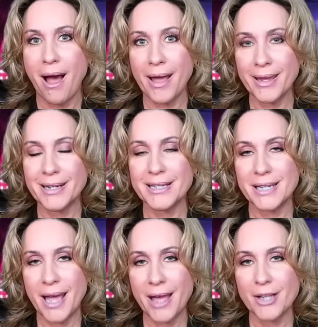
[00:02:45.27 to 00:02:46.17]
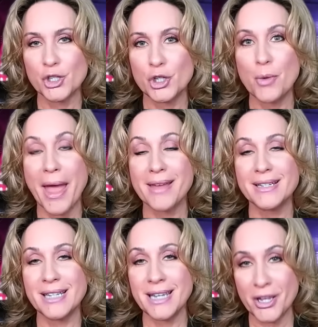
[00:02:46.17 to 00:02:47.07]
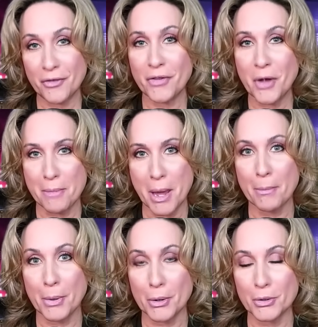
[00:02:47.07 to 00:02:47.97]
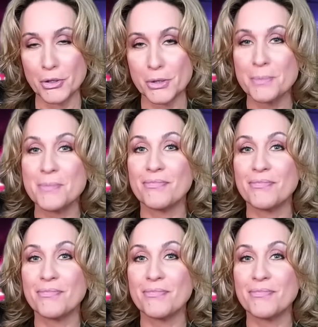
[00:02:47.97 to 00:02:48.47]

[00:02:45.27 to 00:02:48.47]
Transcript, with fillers: I can attest to Antifa members